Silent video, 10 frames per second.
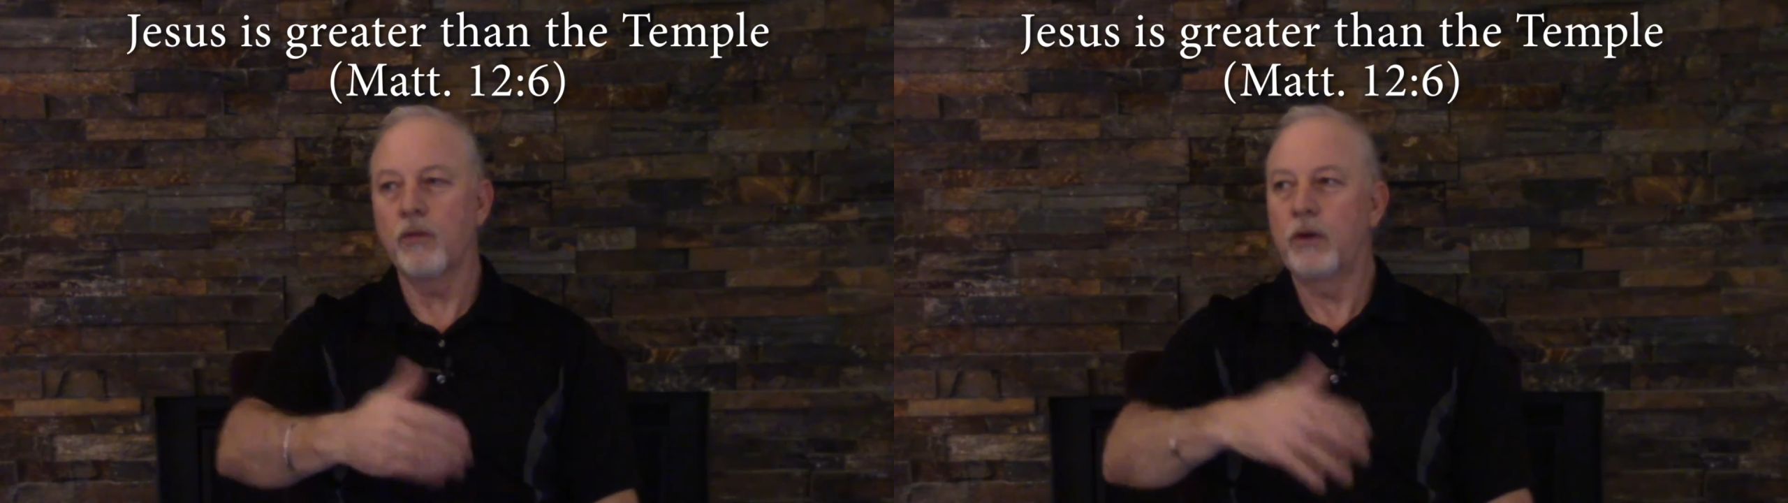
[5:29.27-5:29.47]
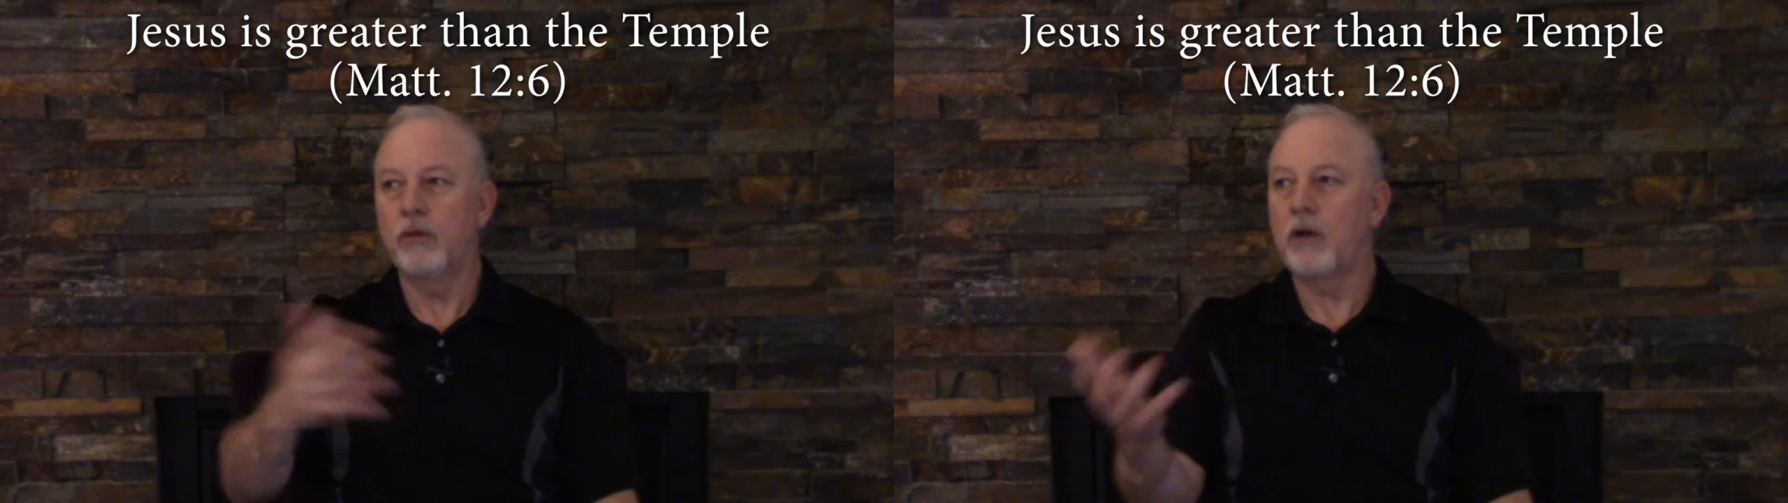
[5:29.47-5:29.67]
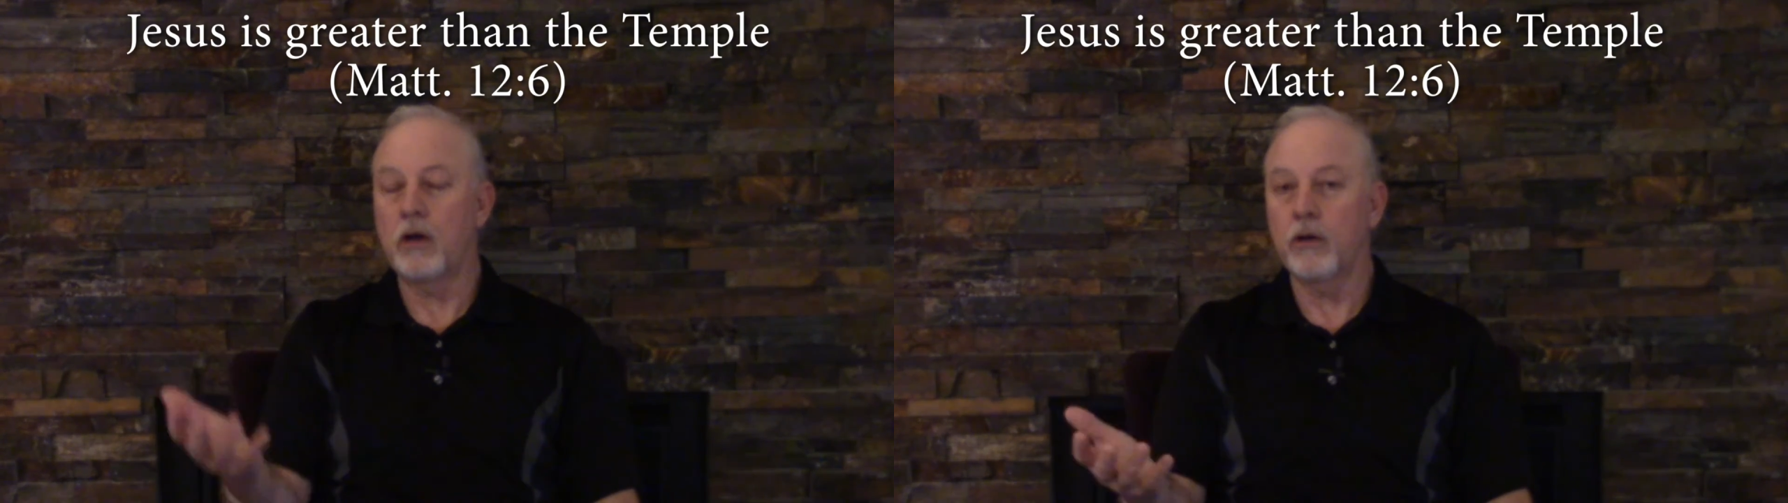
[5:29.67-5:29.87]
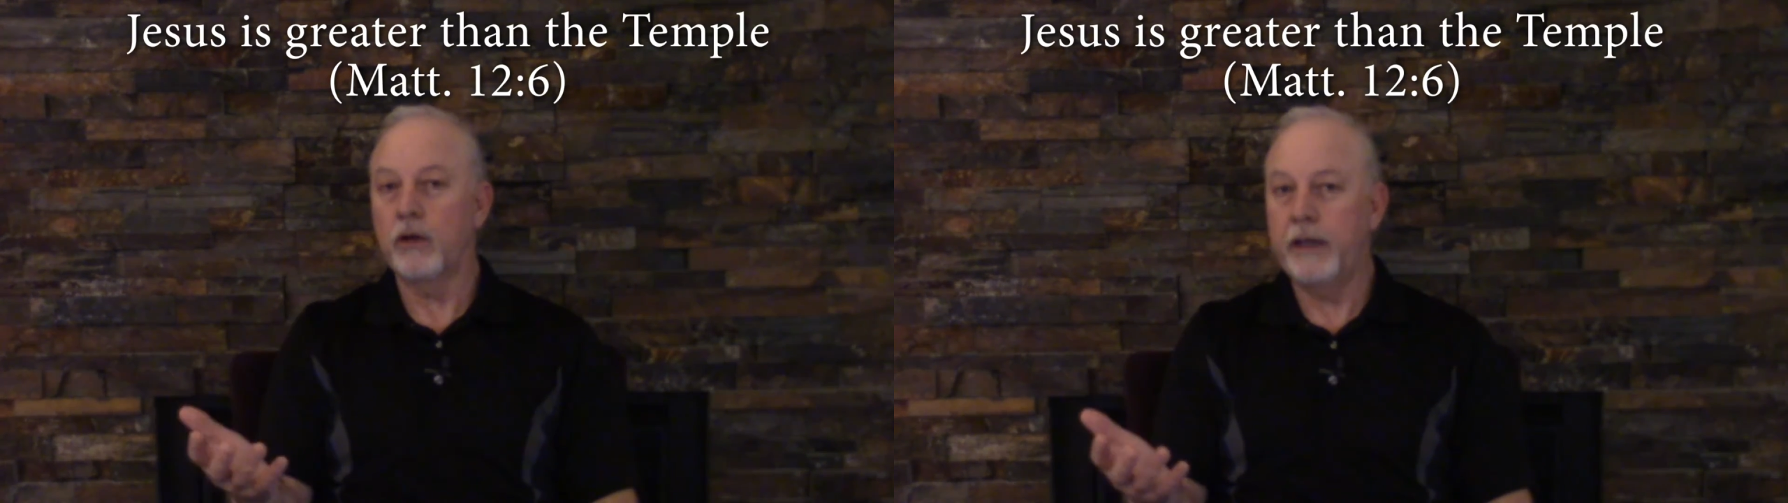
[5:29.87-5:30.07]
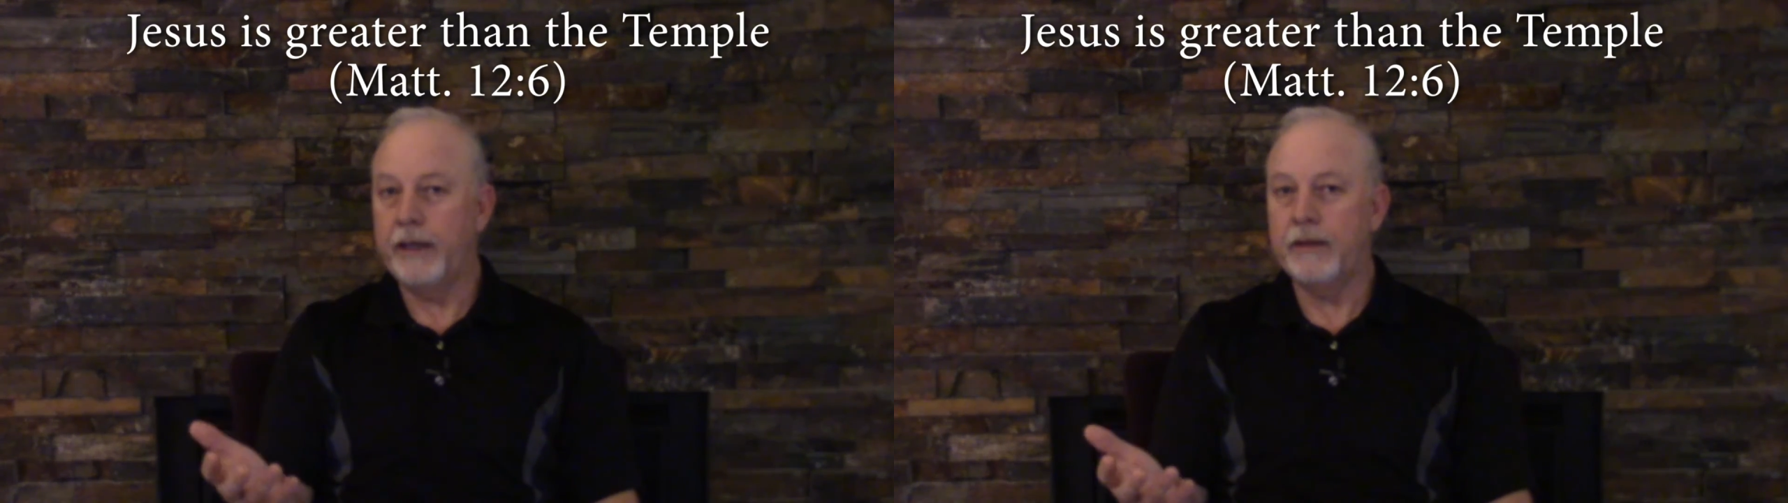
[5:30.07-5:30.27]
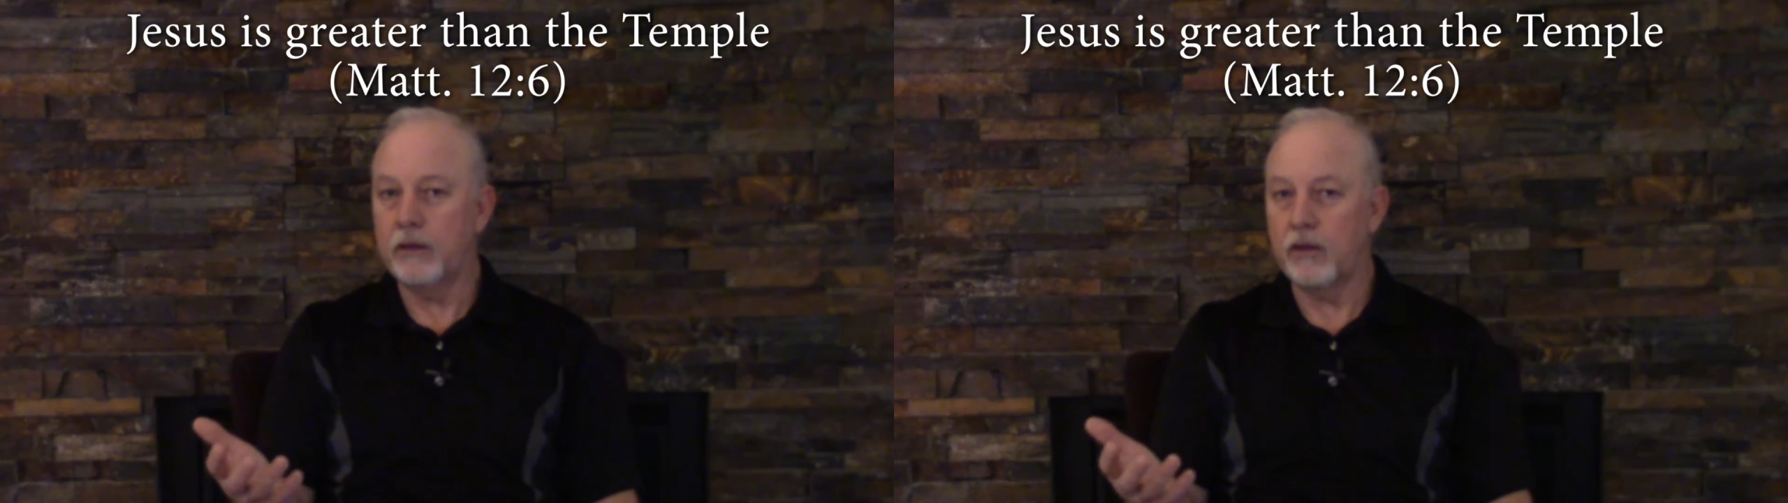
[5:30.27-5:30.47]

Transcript: We no longer need the